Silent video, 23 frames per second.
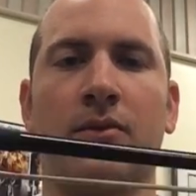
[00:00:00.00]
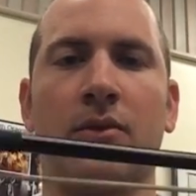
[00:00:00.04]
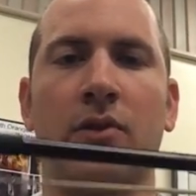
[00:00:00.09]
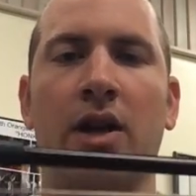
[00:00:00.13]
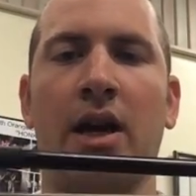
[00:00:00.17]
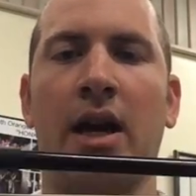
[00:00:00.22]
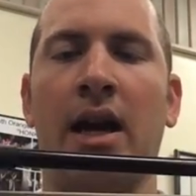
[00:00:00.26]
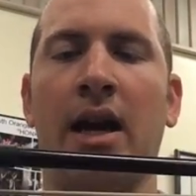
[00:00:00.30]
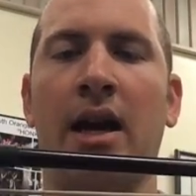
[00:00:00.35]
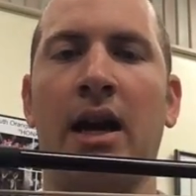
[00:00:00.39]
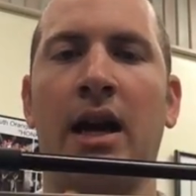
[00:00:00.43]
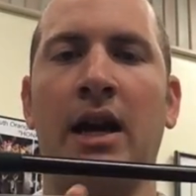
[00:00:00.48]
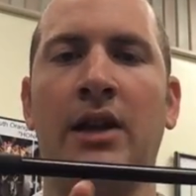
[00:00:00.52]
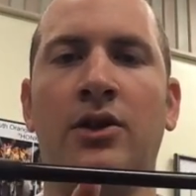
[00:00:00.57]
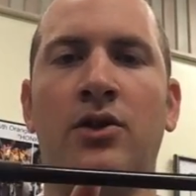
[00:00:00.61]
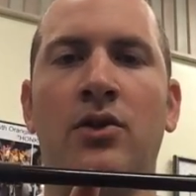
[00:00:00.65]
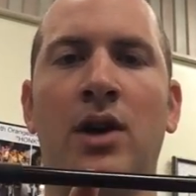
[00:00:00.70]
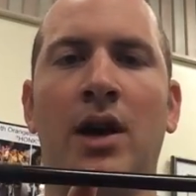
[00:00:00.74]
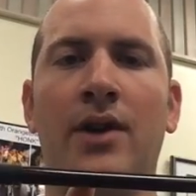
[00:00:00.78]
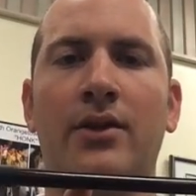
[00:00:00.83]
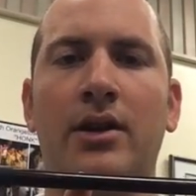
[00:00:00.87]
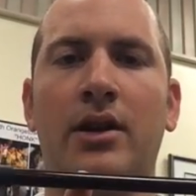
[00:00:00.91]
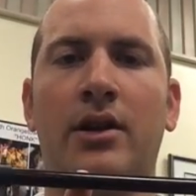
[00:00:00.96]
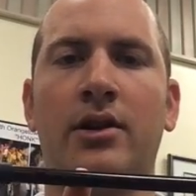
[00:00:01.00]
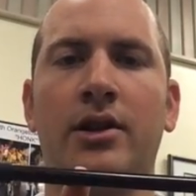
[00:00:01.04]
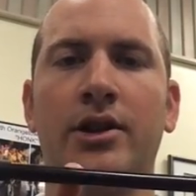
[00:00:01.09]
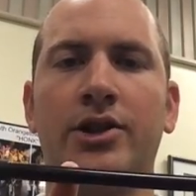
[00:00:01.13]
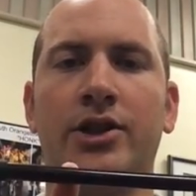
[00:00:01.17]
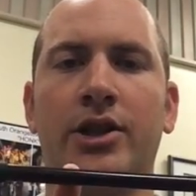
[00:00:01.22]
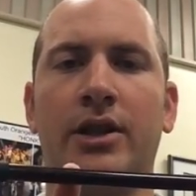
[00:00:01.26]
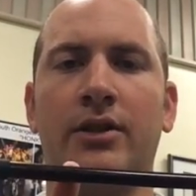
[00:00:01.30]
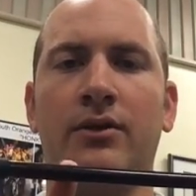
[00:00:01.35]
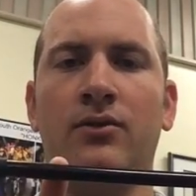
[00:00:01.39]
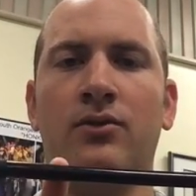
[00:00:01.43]
Okay, and you have a
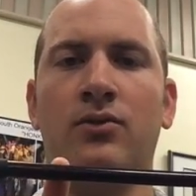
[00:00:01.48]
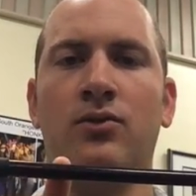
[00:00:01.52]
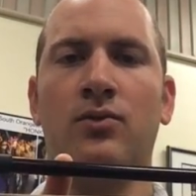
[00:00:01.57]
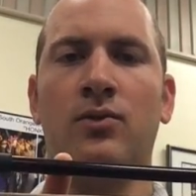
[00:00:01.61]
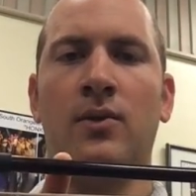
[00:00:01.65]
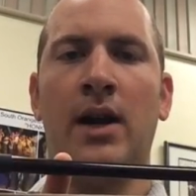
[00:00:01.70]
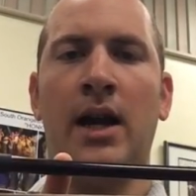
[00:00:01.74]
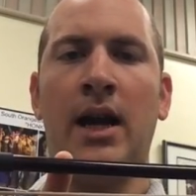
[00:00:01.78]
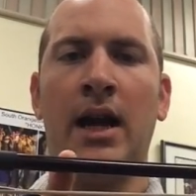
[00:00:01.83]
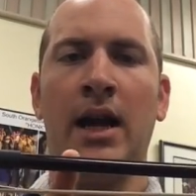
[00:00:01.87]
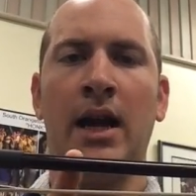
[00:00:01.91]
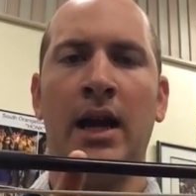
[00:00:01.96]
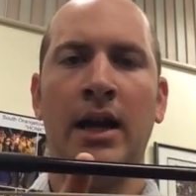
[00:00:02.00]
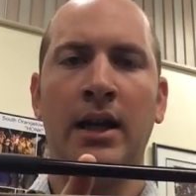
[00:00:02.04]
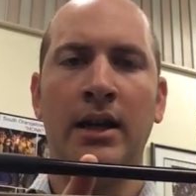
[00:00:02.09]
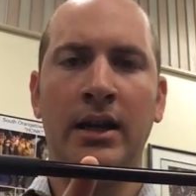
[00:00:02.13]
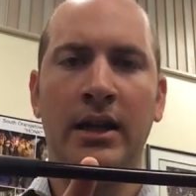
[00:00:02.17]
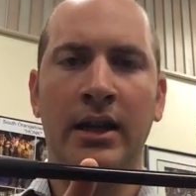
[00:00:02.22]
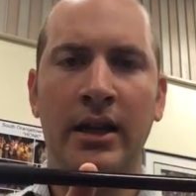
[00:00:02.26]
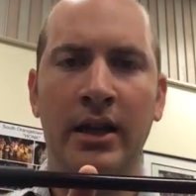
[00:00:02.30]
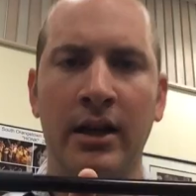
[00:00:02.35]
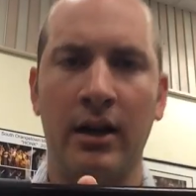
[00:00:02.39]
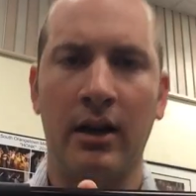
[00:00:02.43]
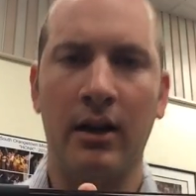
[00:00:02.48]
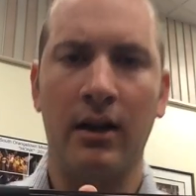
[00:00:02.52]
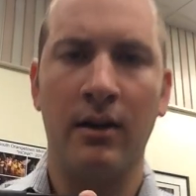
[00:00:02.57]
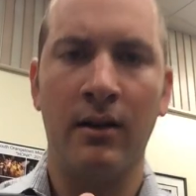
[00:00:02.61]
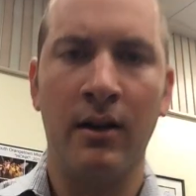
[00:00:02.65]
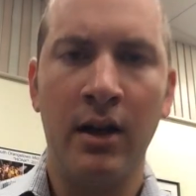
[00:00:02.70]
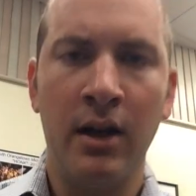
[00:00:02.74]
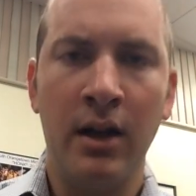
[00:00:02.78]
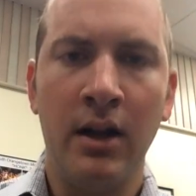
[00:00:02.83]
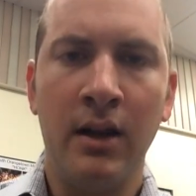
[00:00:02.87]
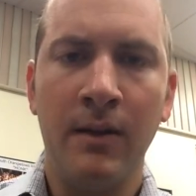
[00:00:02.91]
cushion right here.
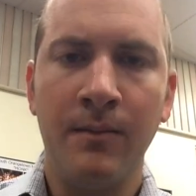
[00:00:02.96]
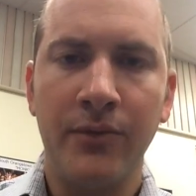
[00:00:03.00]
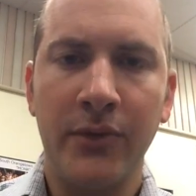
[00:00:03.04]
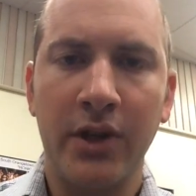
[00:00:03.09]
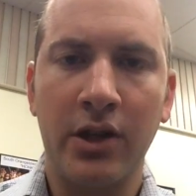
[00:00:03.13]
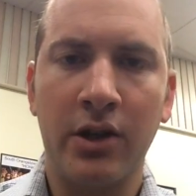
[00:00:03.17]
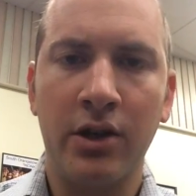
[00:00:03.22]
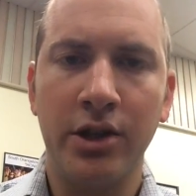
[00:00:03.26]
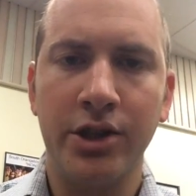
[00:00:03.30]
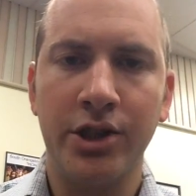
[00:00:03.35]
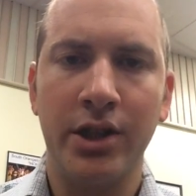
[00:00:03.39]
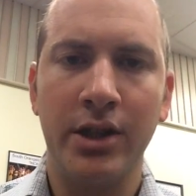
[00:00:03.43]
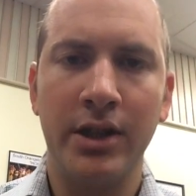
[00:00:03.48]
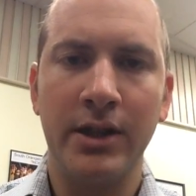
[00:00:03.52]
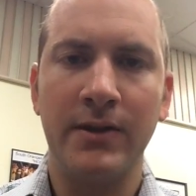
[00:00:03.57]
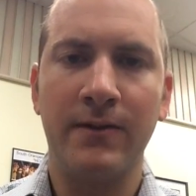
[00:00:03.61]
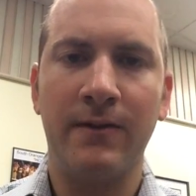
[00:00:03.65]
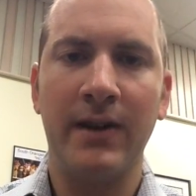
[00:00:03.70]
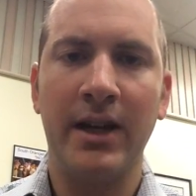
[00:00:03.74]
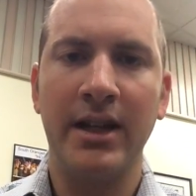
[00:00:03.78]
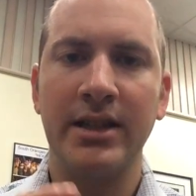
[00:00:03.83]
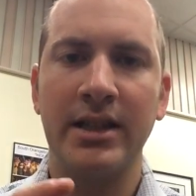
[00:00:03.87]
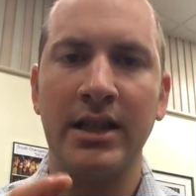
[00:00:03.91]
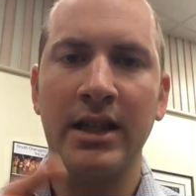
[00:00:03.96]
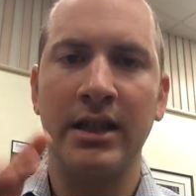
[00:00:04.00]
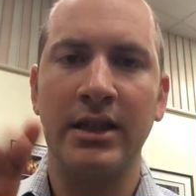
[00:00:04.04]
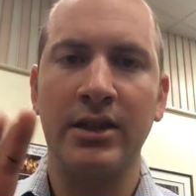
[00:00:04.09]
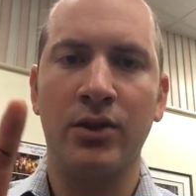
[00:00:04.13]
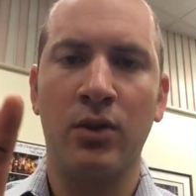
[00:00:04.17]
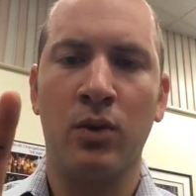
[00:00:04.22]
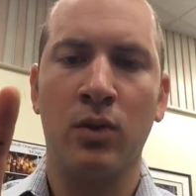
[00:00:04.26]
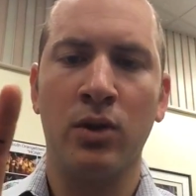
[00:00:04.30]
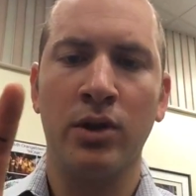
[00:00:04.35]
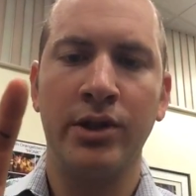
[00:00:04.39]
The cushion is facing
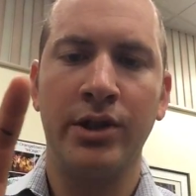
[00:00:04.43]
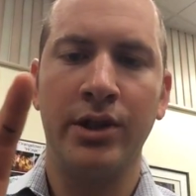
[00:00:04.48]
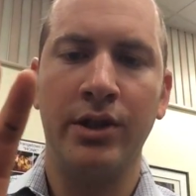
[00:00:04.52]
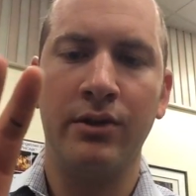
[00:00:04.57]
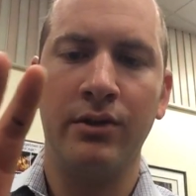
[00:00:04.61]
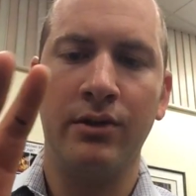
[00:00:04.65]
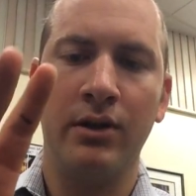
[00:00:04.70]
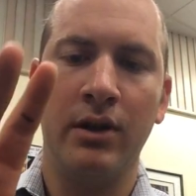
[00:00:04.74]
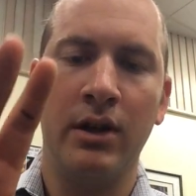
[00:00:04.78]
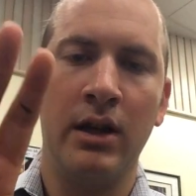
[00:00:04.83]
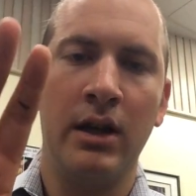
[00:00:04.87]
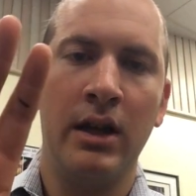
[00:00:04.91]
toward you.